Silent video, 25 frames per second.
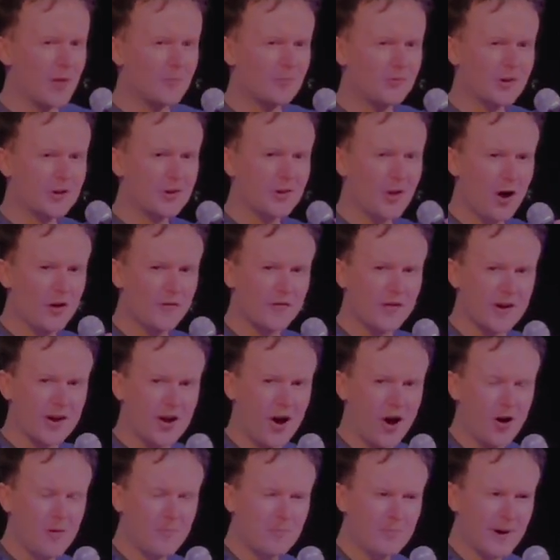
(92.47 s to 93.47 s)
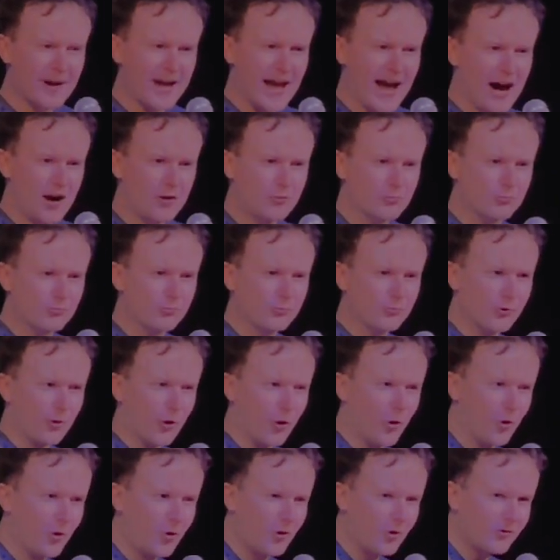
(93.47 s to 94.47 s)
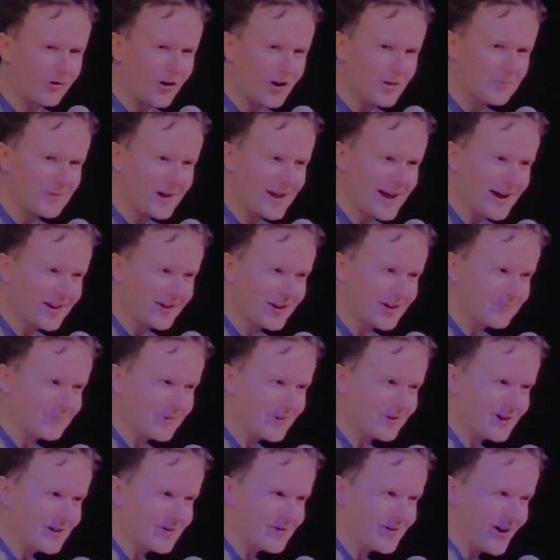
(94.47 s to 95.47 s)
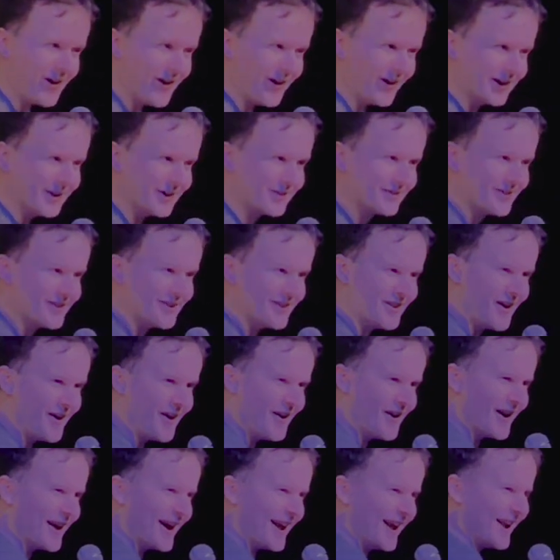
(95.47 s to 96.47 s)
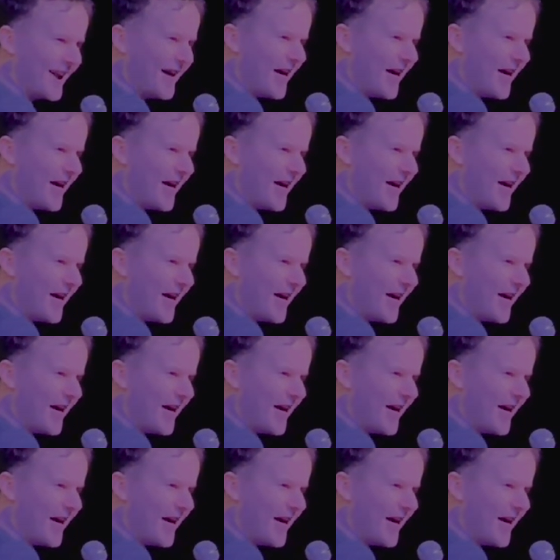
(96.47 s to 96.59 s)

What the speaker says: I'm just overcome by how raw I'm getting with you guys tonight.